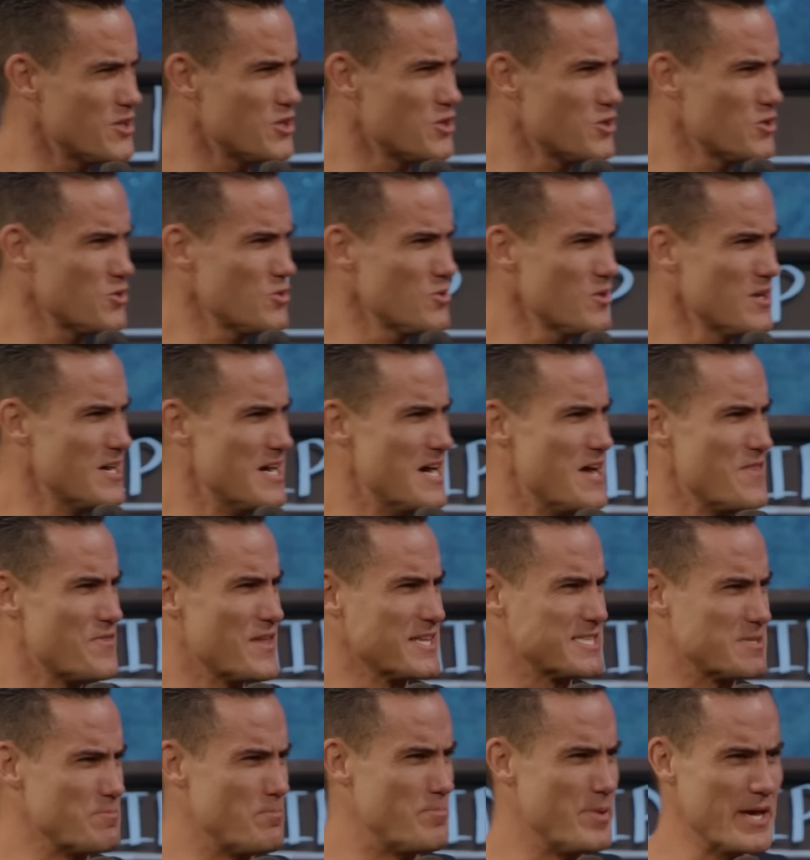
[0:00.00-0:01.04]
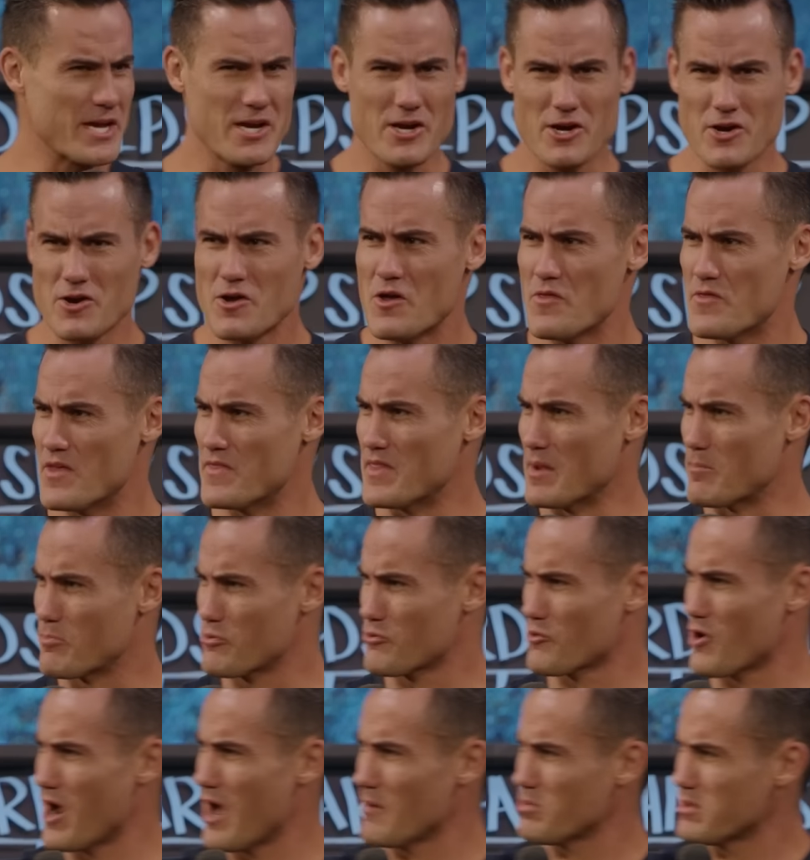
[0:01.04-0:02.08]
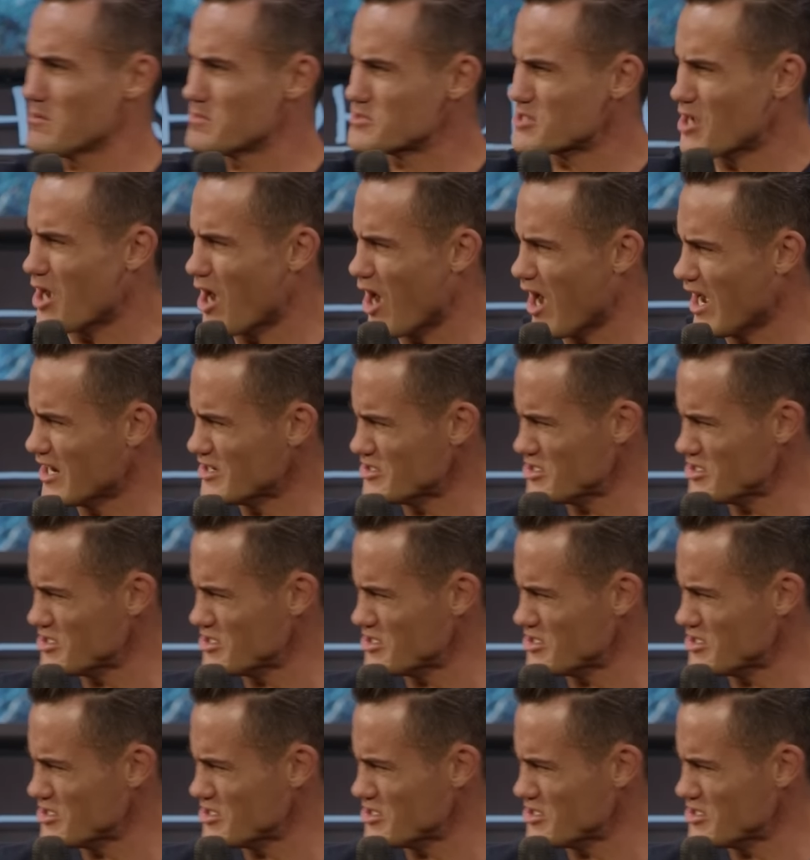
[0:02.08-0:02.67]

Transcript: you that's bigger than the problems on